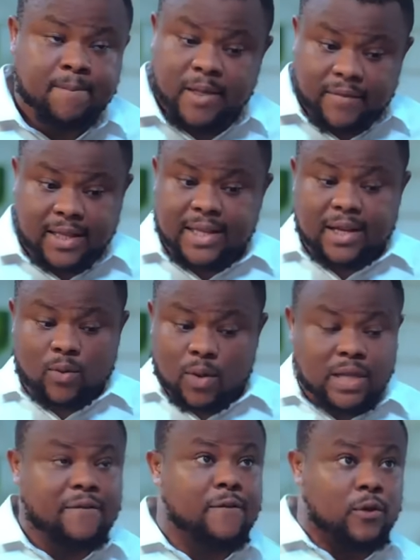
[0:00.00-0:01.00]
Never drink
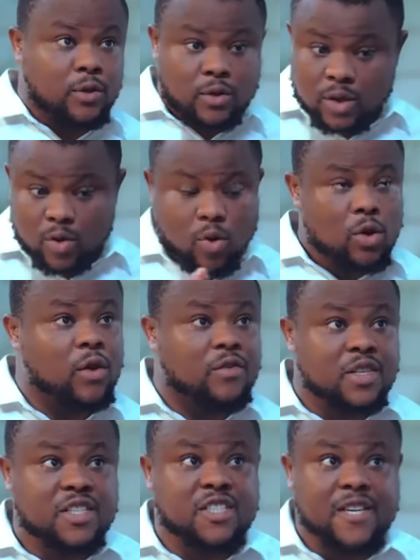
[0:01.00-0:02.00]
water for the whole of
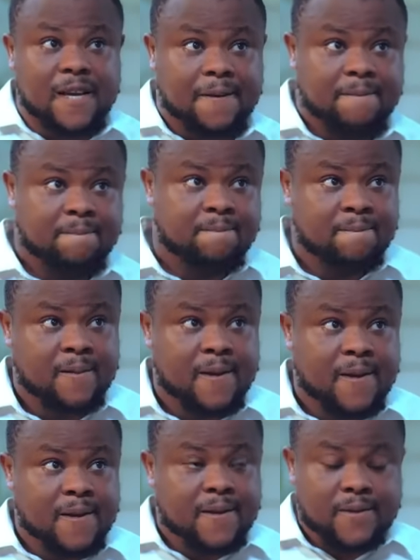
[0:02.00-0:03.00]
this year.
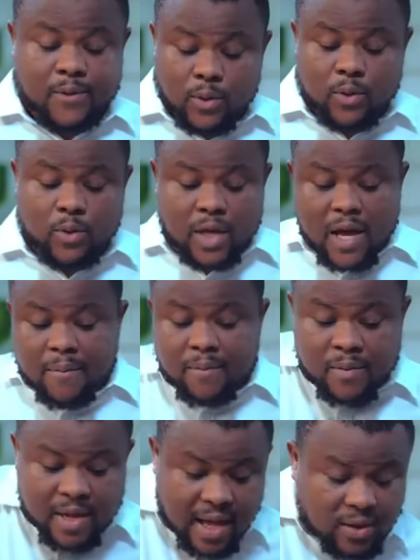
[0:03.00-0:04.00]
So you
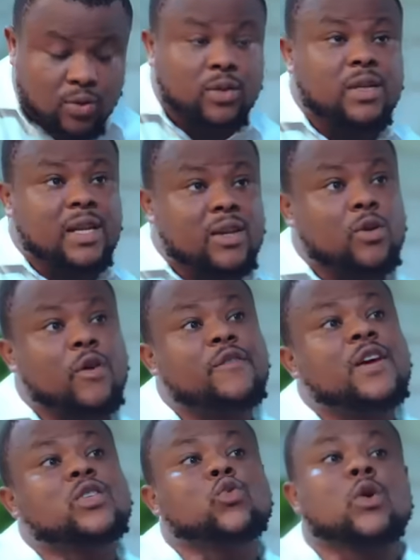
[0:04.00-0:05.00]
came here to drink your
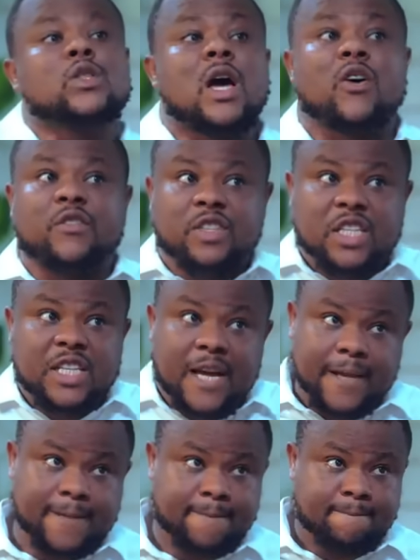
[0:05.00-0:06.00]
first water of the
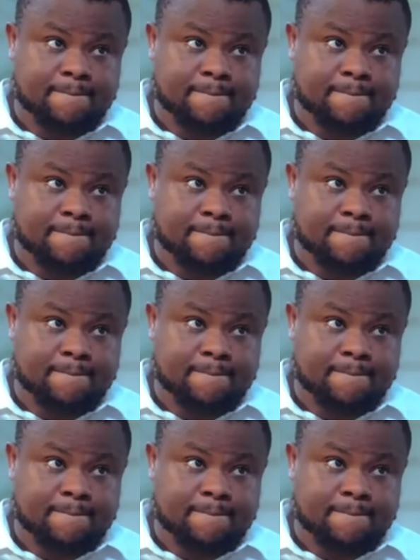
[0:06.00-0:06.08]
year.